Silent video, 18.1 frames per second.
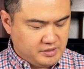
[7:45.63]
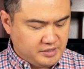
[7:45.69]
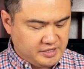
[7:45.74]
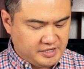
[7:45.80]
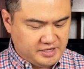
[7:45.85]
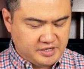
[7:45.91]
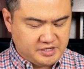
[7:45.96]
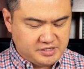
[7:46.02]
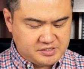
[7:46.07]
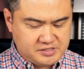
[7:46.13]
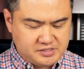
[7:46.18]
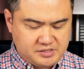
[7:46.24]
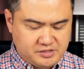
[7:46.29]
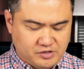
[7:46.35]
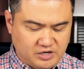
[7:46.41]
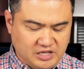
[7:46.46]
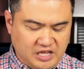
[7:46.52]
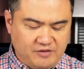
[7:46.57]
is
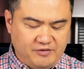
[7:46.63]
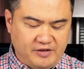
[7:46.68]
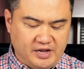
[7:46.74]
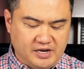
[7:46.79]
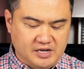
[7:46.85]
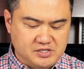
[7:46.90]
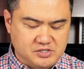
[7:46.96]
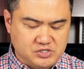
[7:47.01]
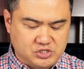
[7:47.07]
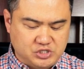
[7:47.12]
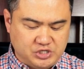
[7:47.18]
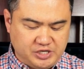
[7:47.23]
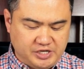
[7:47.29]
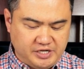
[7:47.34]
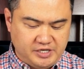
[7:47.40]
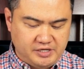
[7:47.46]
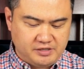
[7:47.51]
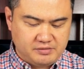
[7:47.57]
your left hand is
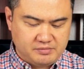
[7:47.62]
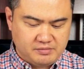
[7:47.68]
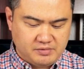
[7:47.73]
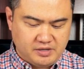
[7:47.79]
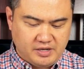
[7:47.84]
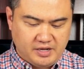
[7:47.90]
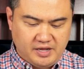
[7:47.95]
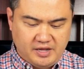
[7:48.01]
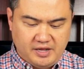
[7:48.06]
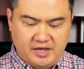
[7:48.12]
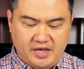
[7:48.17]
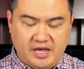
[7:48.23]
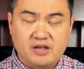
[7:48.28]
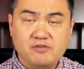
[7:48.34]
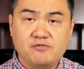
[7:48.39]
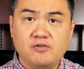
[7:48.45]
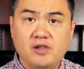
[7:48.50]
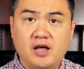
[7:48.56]
G,
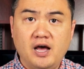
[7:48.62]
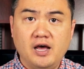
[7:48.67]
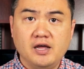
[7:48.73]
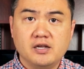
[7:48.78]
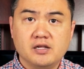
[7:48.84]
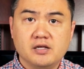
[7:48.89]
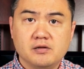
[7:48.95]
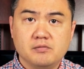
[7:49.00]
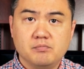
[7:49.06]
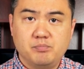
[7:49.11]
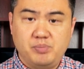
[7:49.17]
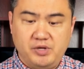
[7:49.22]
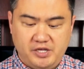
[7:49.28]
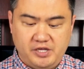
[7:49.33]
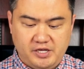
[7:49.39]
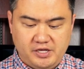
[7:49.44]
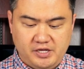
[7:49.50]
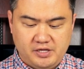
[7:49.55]
A flat,
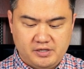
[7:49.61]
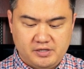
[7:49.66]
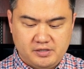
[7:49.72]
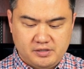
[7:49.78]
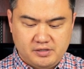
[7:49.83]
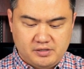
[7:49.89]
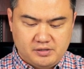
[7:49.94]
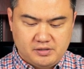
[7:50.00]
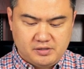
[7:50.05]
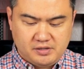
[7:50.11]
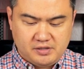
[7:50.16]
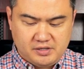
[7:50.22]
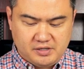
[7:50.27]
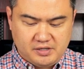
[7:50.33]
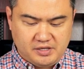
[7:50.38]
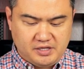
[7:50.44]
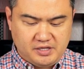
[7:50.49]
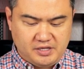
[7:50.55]
B,
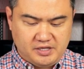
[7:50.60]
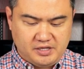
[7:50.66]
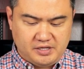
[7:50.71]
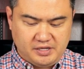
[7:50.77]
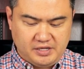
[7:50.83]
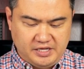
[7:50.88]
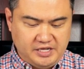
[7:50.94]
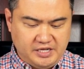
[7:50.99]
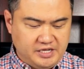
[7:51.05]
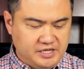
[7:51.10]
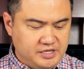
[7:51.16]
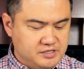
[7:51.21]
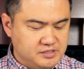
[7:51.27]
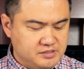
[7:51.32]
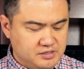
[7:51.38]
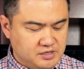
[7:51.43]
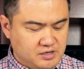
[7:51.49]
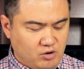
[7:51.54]
E
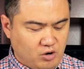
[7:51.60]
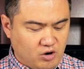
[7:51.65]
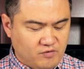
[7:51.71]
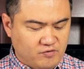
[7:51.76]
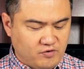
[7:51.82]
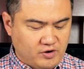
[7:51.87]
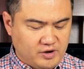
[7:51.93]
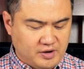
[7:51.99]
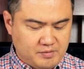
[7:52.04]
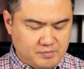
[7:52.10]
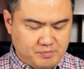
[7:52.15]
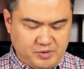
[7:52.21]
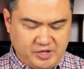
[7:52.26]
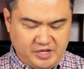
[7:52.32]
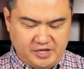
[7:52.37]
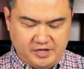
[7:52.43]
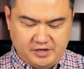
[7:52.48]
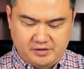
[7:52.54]
over
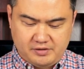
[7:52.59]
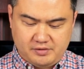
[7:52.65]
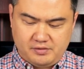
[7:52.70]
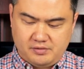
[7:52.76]
B.